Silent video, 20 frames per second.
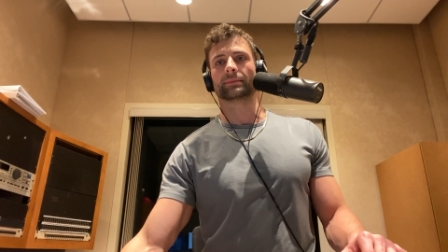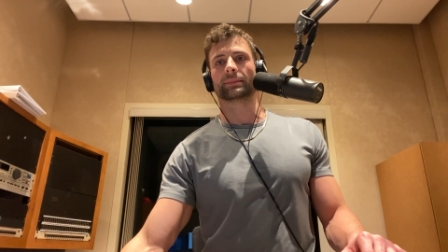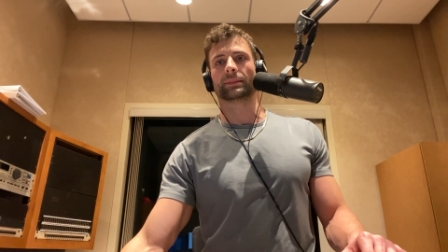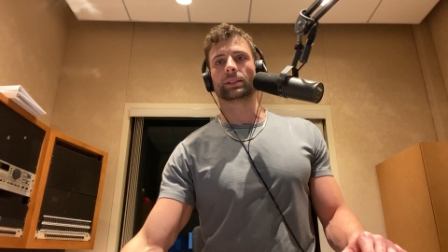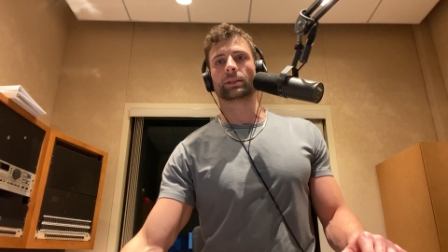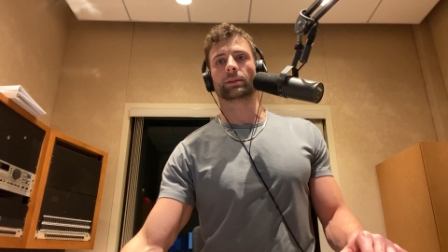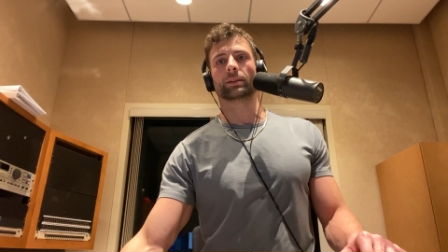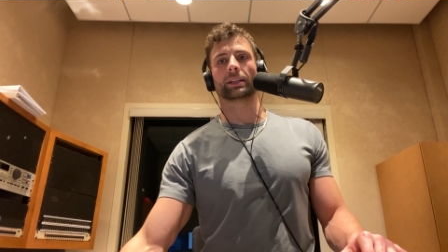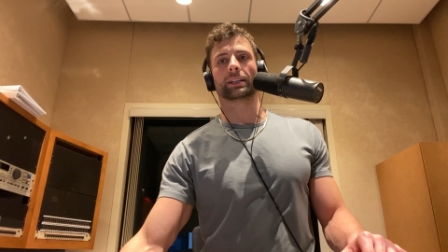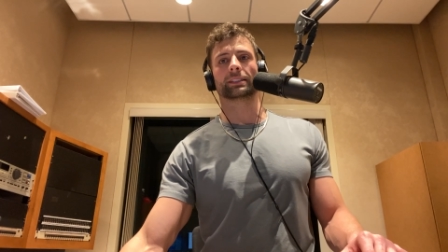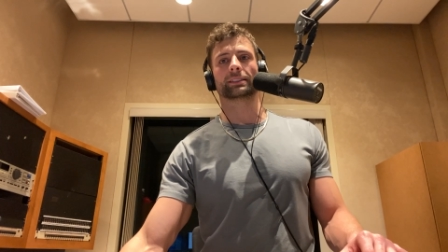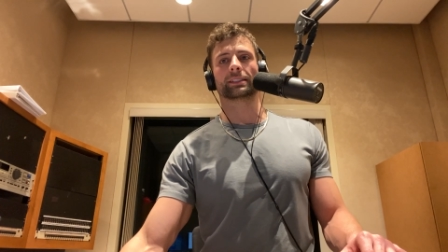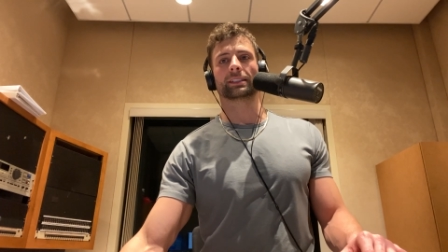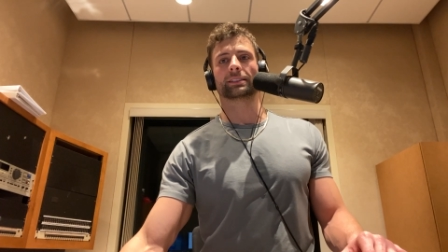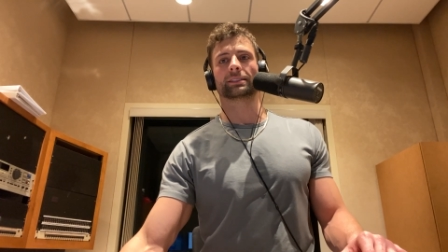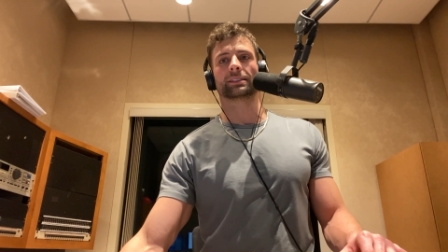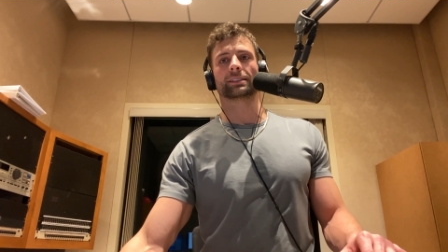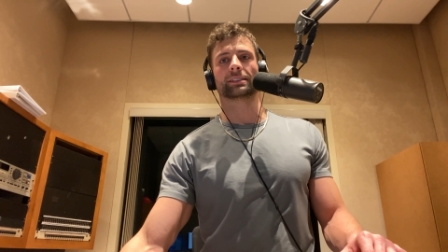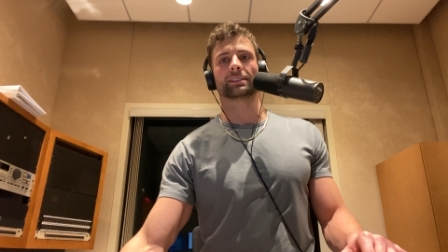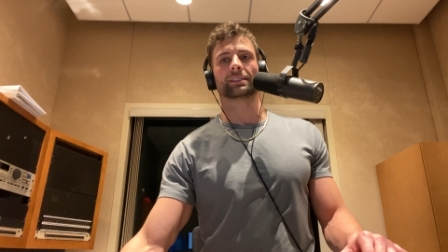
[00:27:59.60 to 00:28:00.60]
You it,
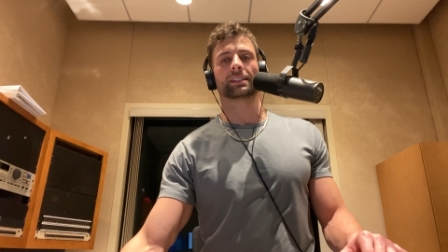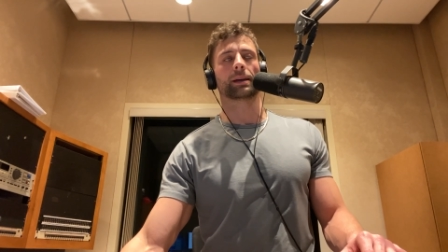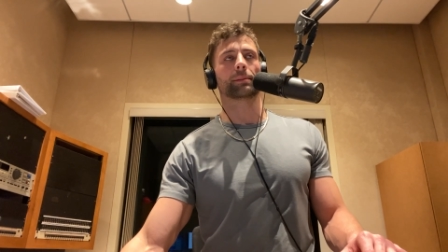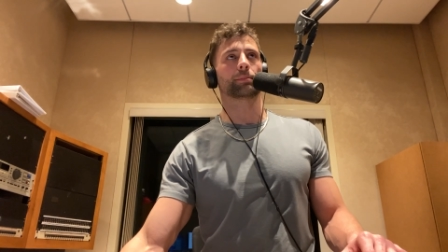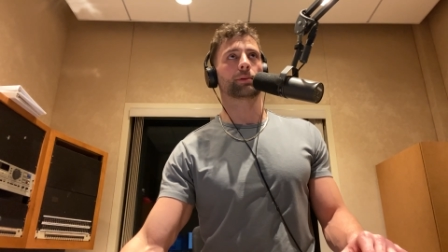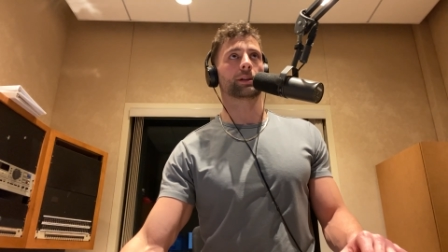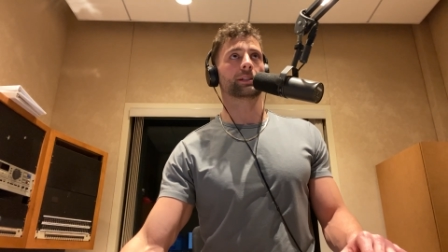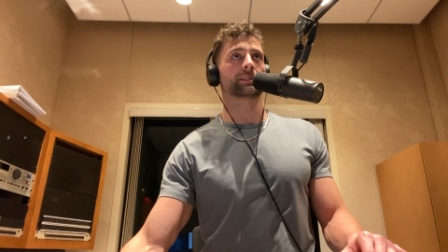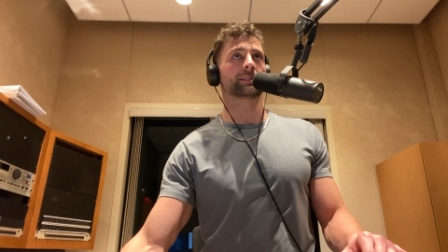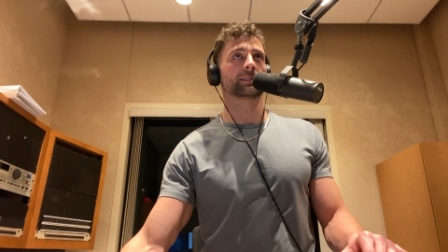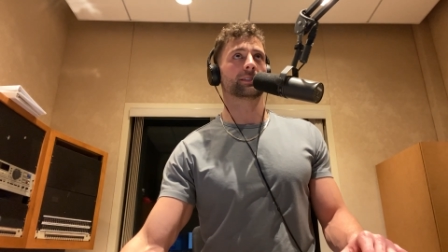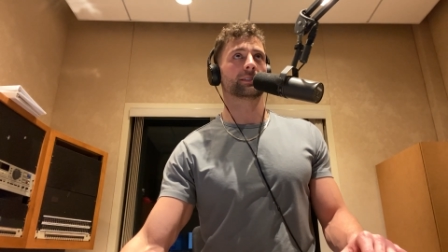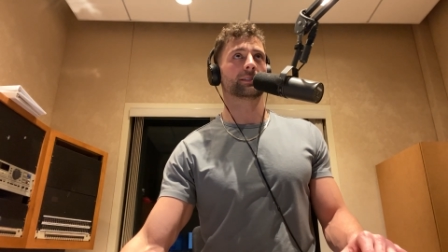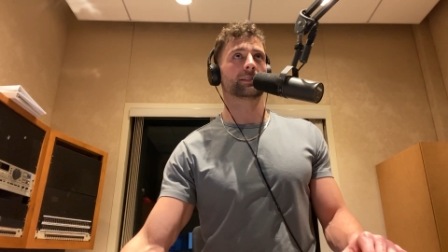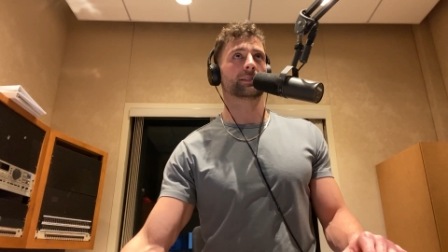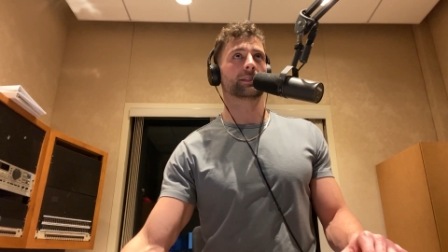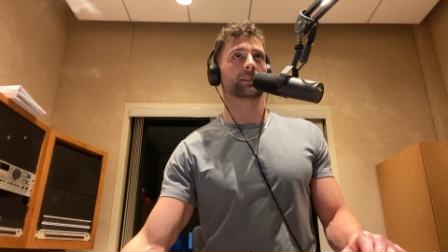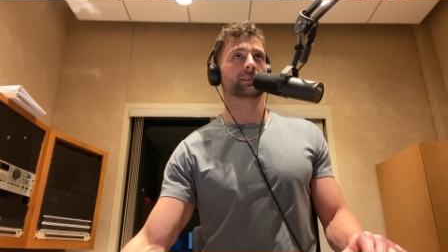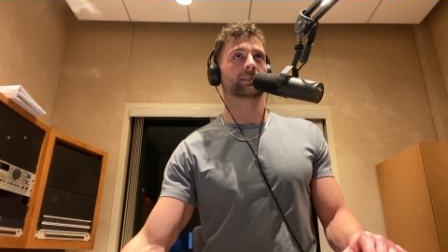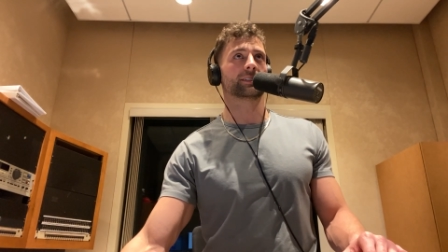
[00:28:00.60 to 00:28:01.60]
it just separates
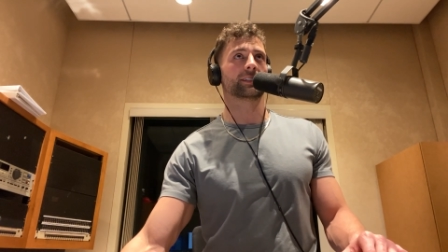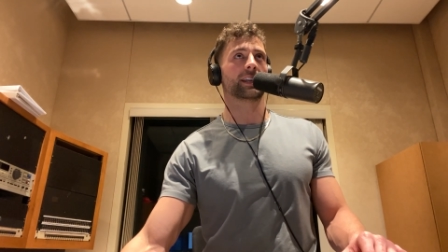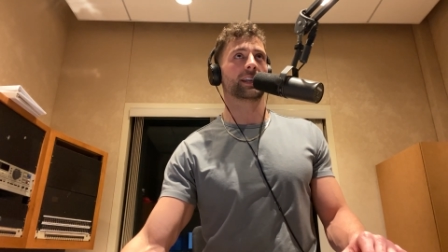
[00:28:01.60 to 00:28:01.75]
it's